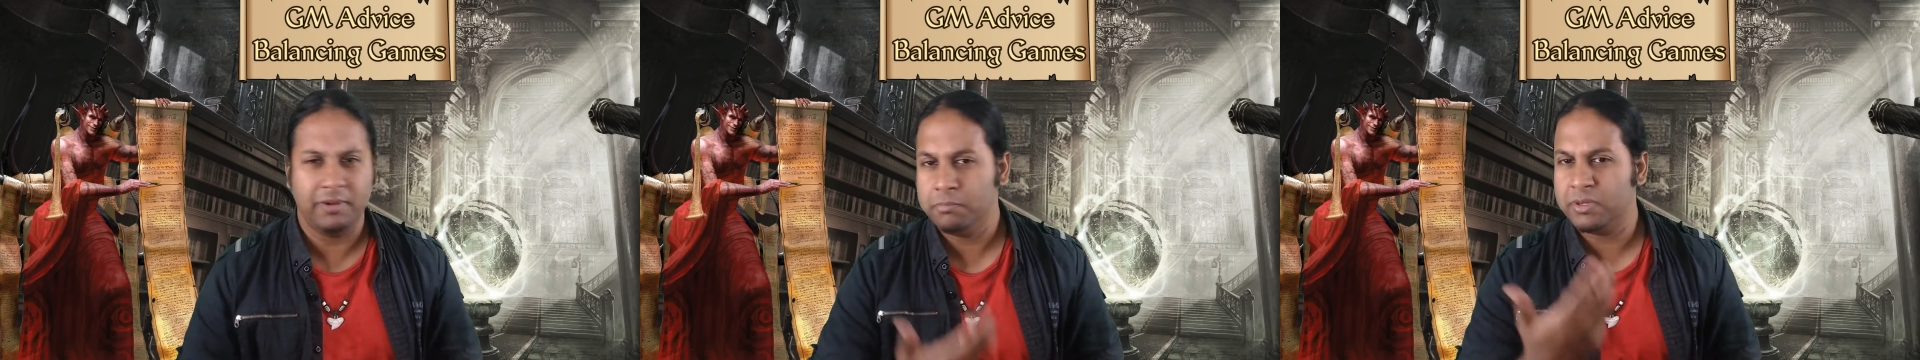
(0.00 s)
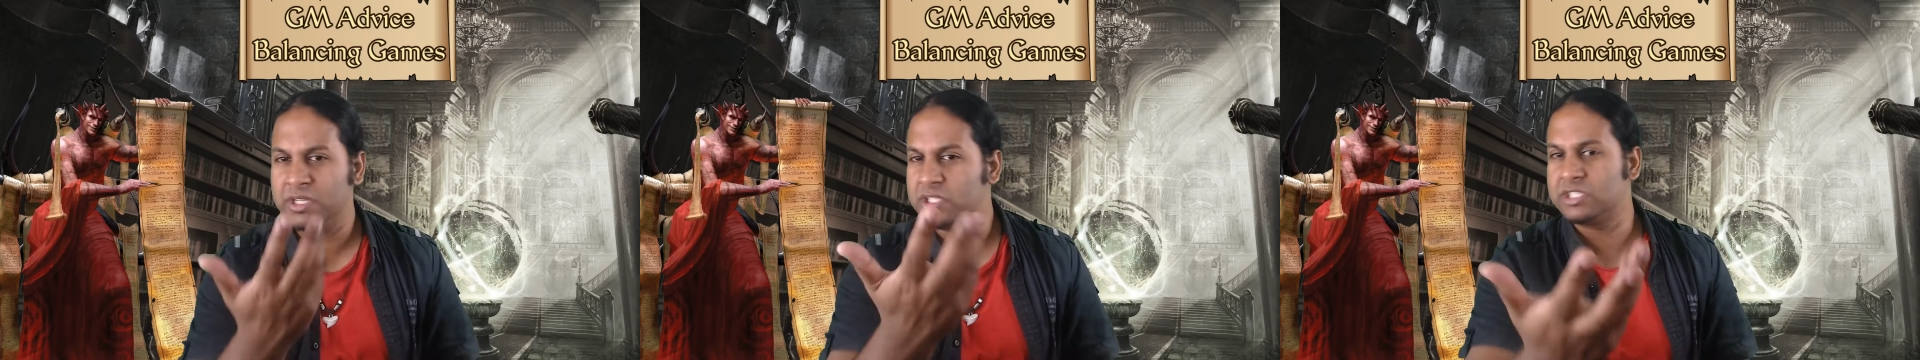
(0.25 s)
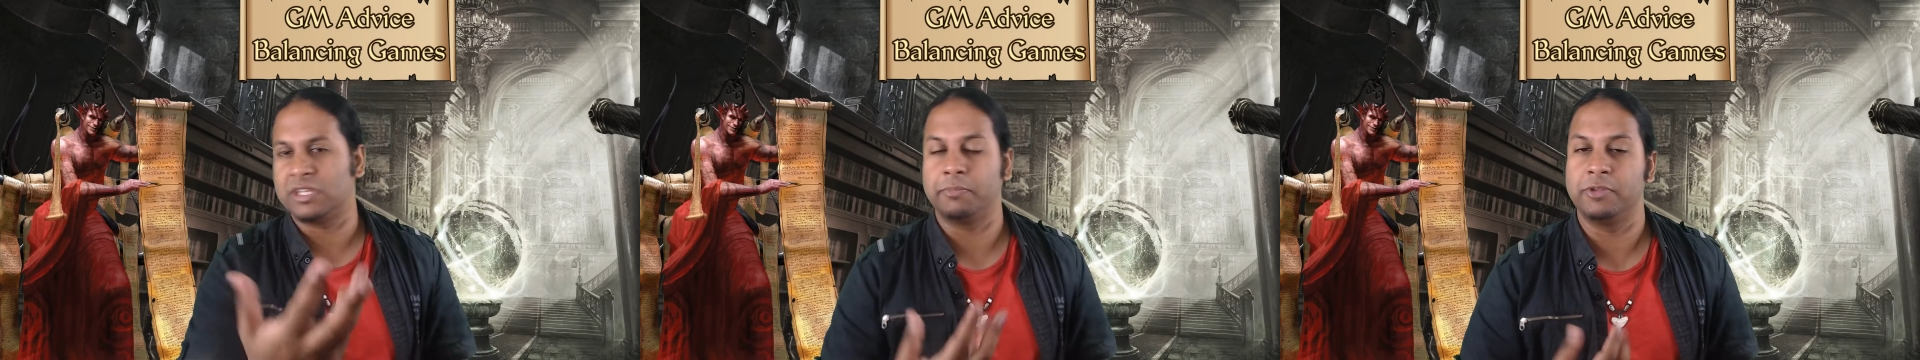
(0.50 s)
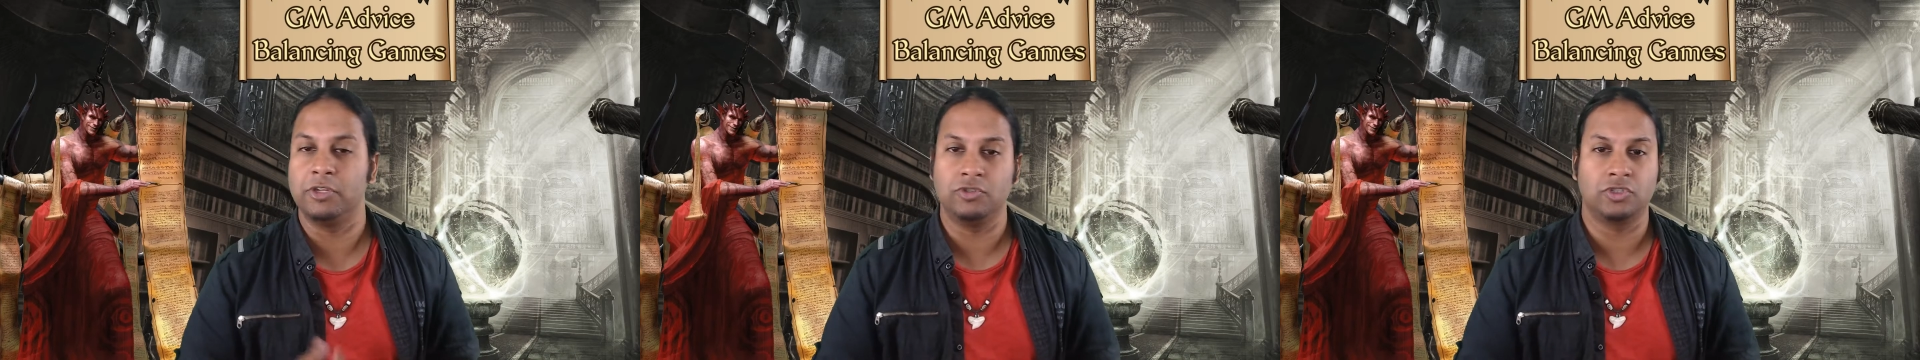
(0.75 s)
but it's
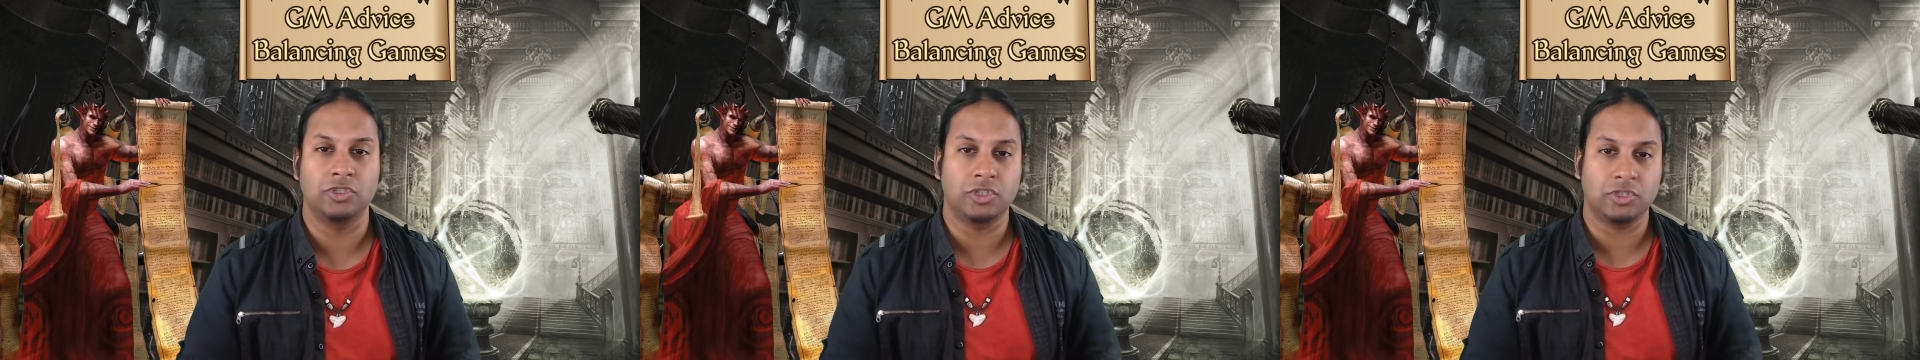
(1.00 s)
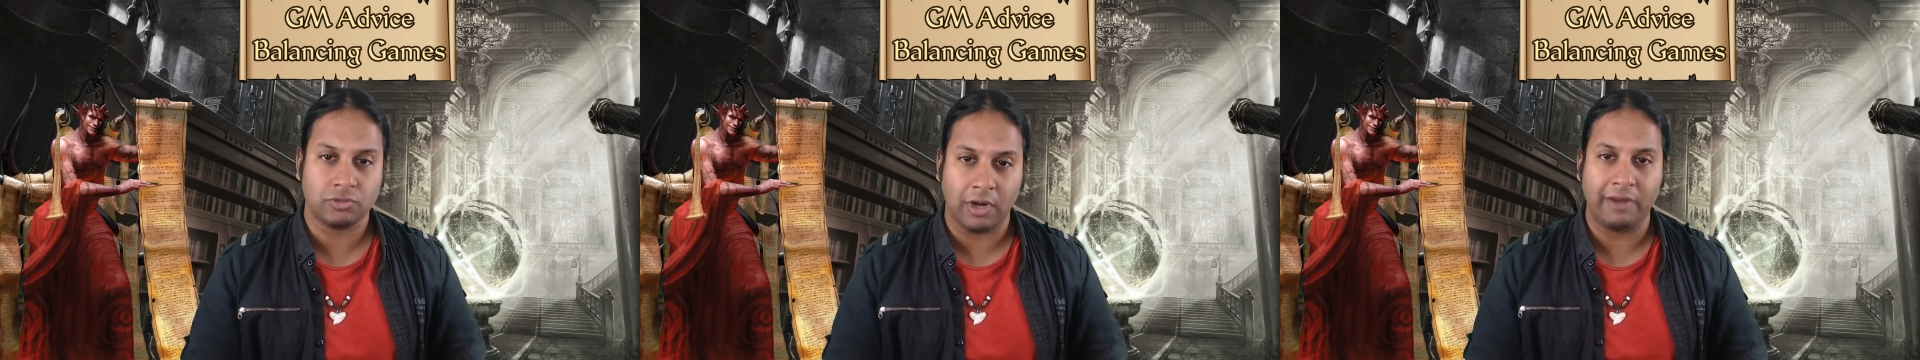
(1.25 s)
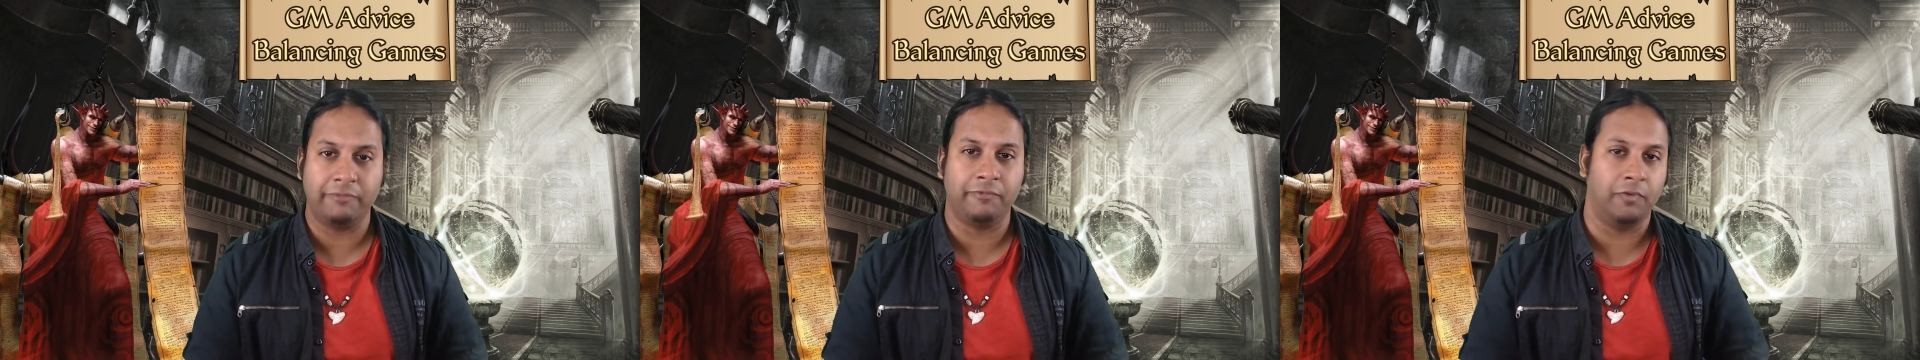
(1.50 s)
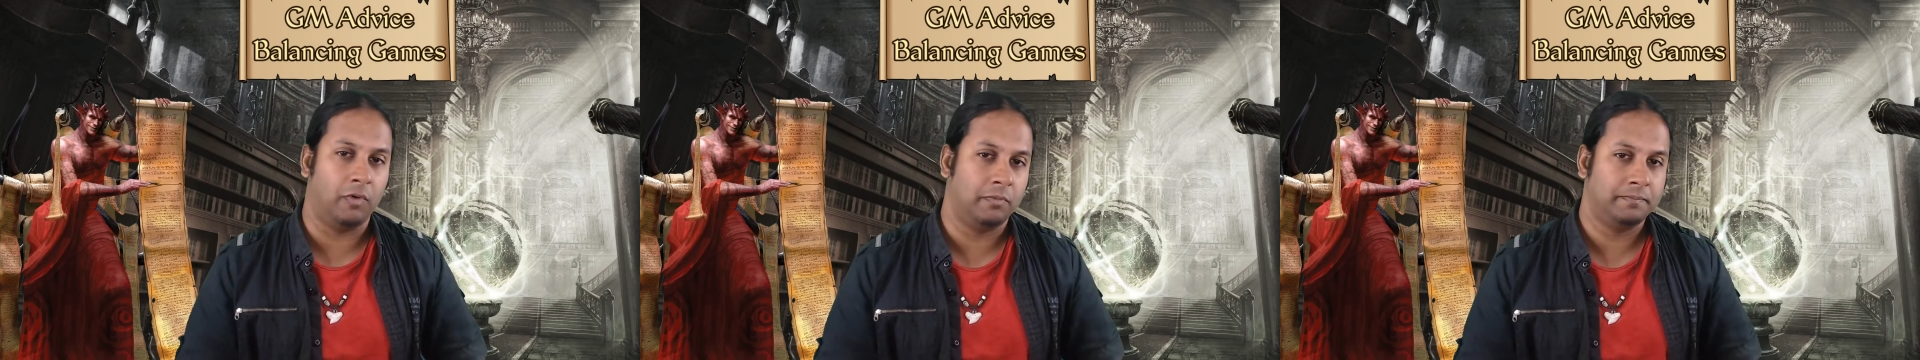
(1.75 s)
something you should strive
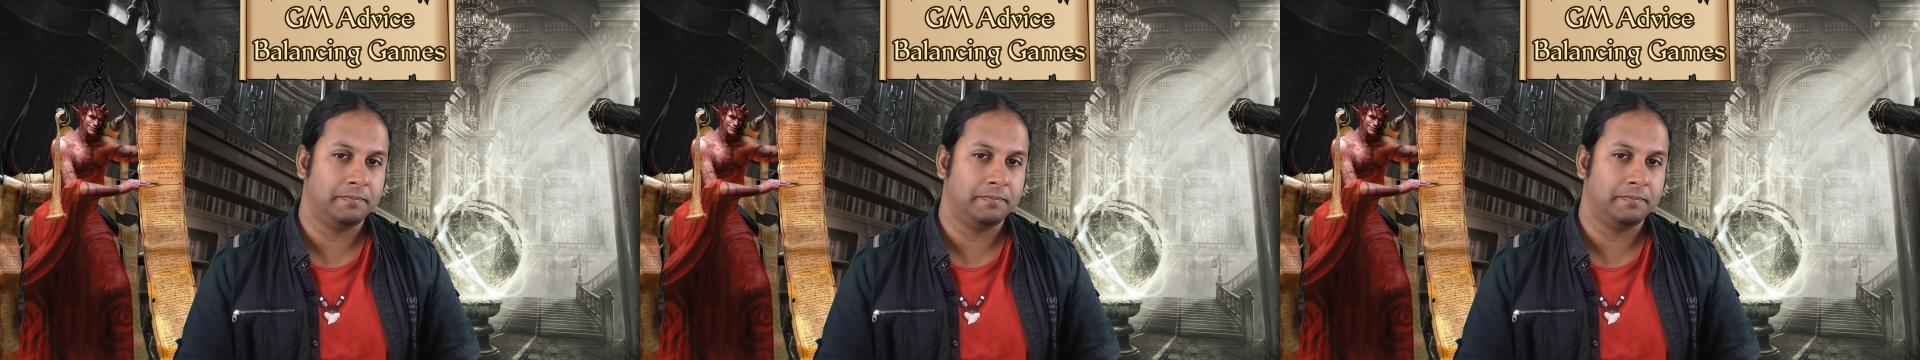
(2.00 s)
for.